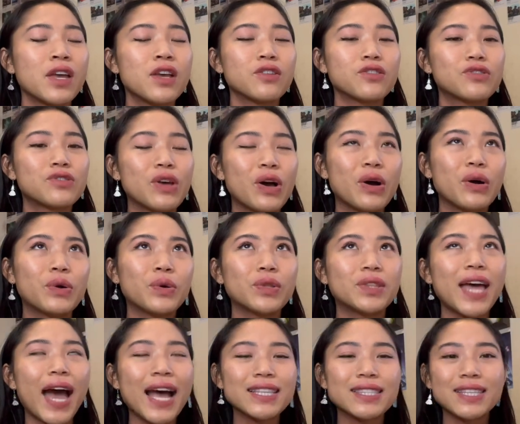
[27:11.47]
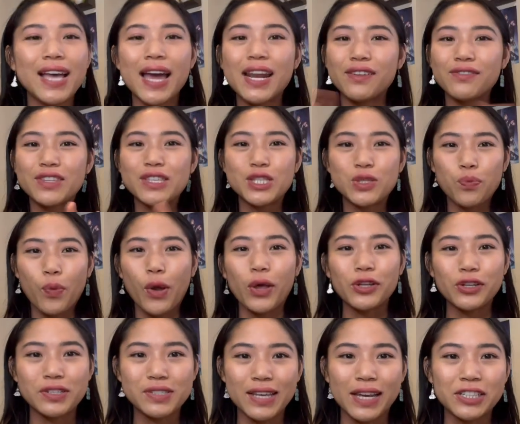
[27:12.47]
So that's kind of the
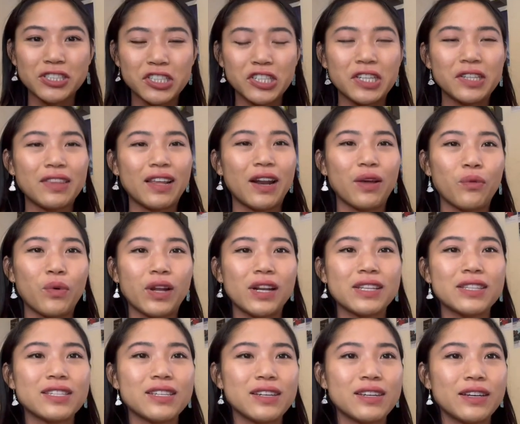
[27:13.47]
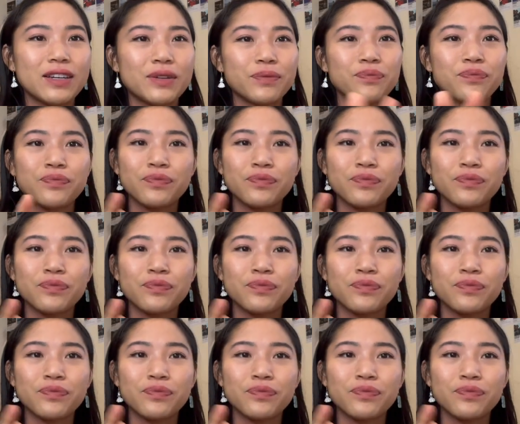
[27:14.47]
spoiler section that I wanted to